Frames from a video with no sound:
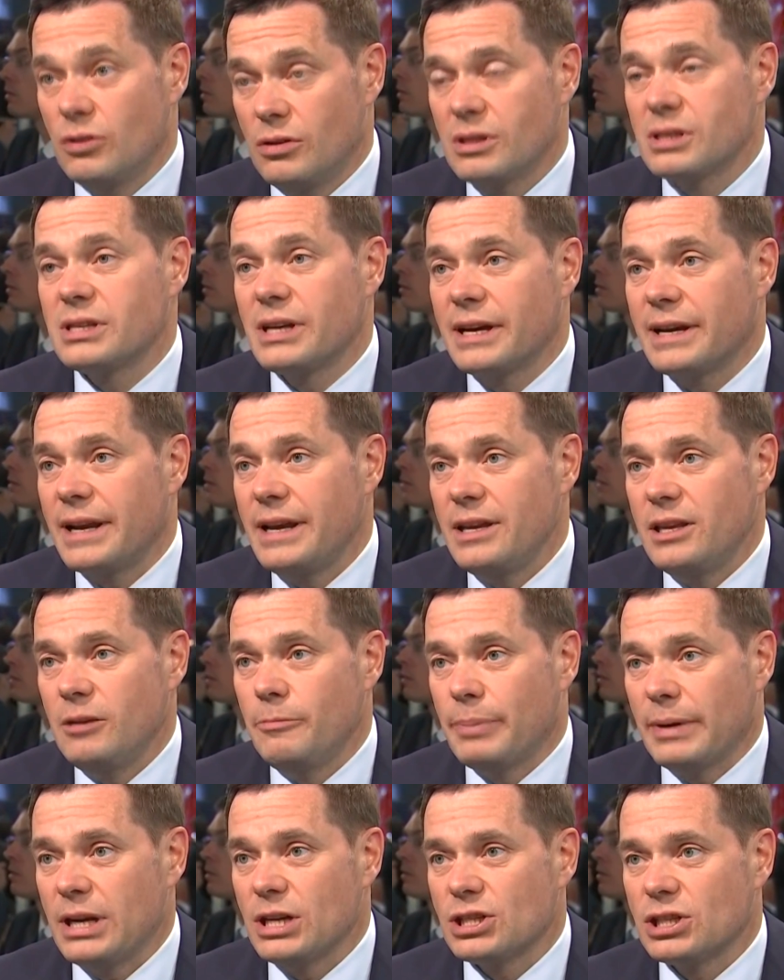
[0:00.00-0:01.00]
during the Great
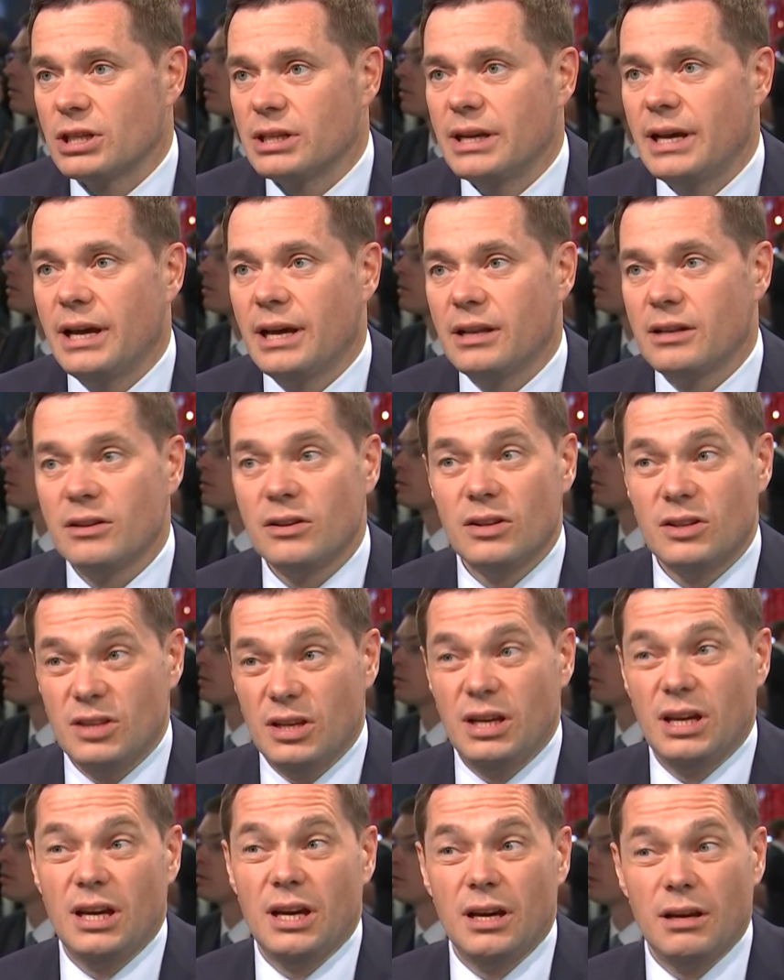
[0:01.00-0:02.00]
Depression, and
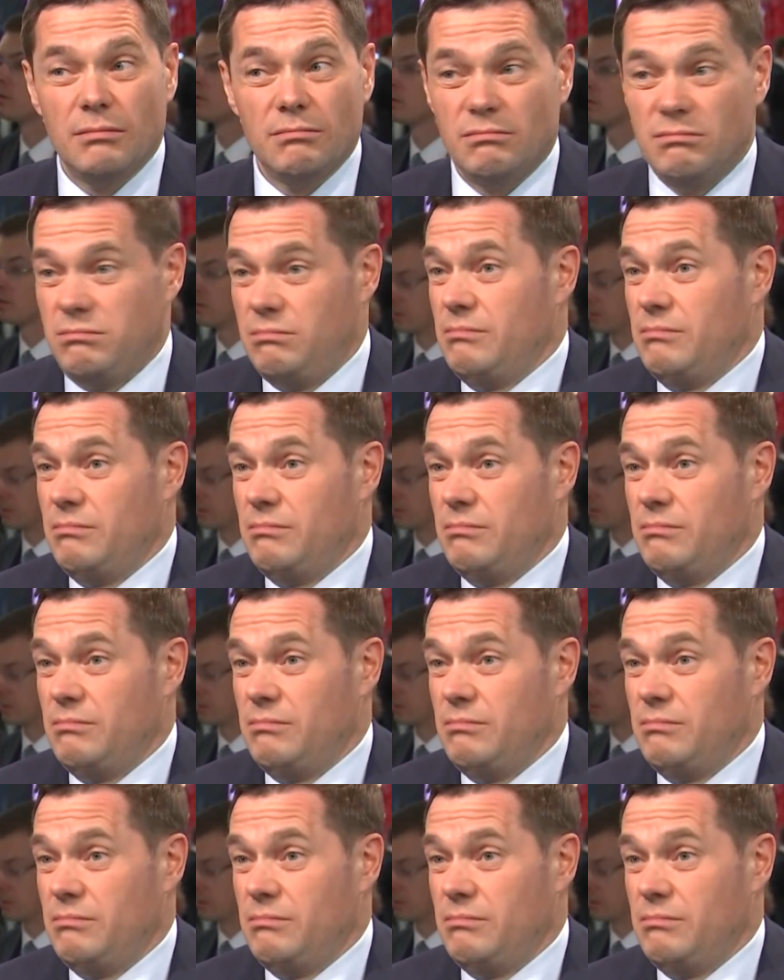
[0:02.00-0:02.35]
uh,